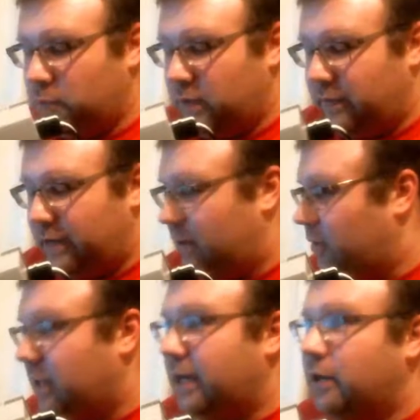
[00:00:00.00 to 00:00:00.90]
got it all
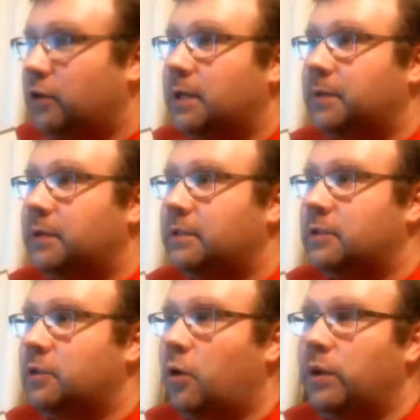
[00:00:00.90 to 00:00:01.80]
kind of hooked up
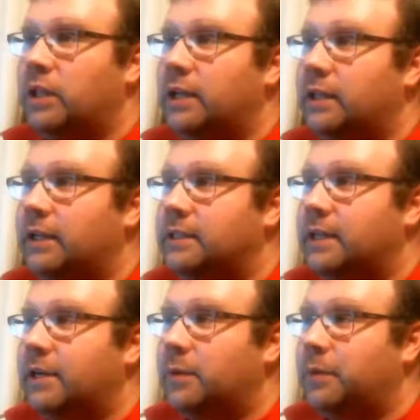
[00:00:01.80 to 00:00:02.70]
just all willy-nilly because I
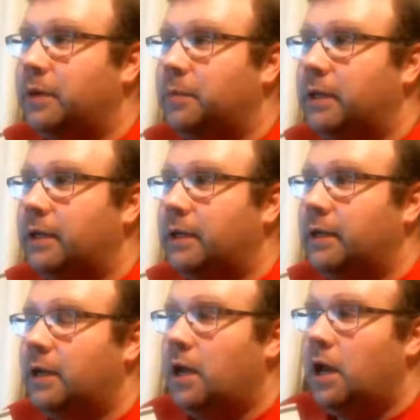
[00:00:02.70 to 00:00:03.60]
got all I want to
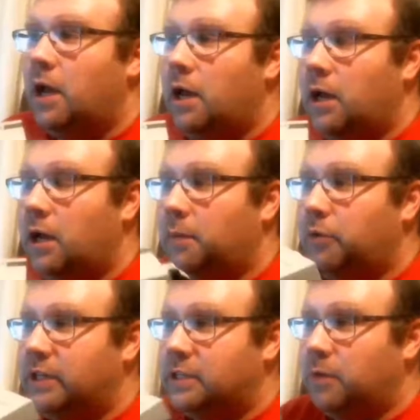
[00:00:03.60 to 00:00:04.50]
play.
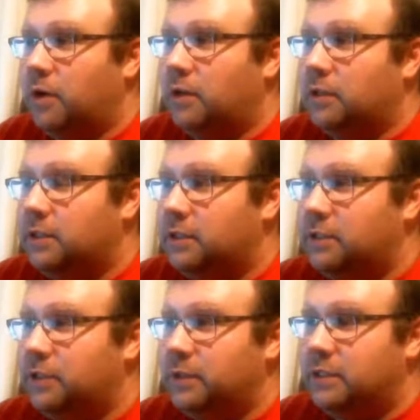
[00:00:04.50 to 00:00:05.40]
Pretty small,
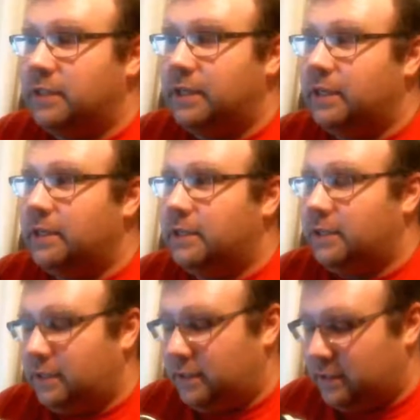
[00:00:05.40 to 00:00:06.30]
as you can see,
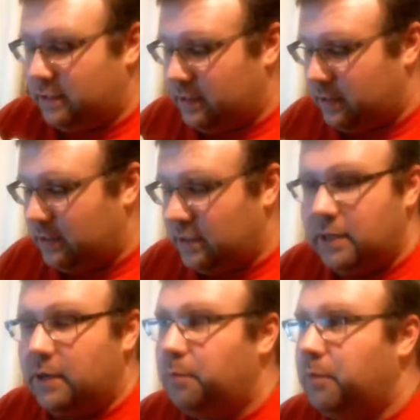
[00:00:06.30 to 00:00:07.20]

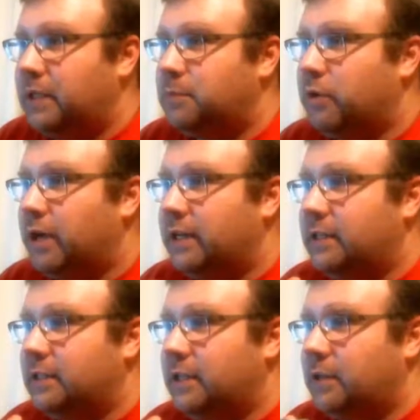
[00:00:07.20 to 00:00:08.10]
but it's branded,
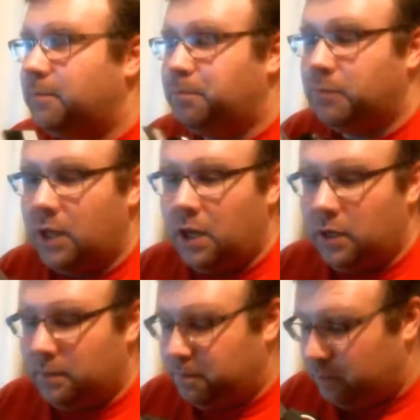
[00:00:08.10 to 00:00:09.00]
you
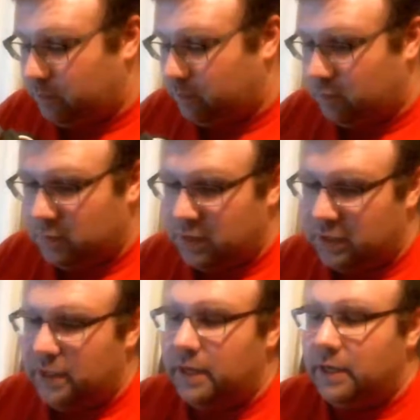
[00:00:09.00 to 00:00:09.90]
know.
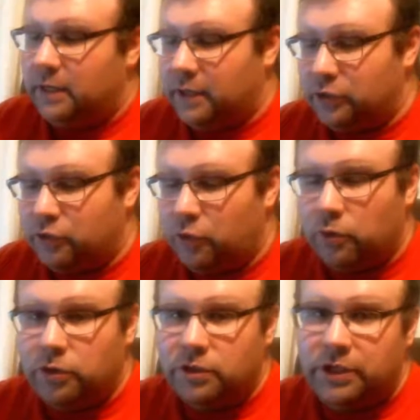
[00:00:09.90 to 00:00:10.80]
The
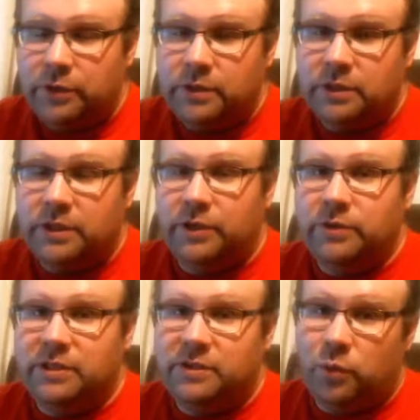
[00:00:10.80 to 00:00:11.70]
controllers it uses the
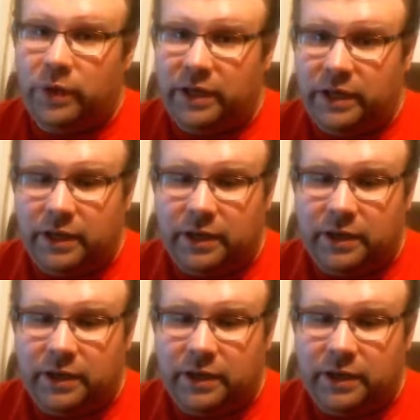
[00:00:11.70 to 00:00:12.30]
Wii,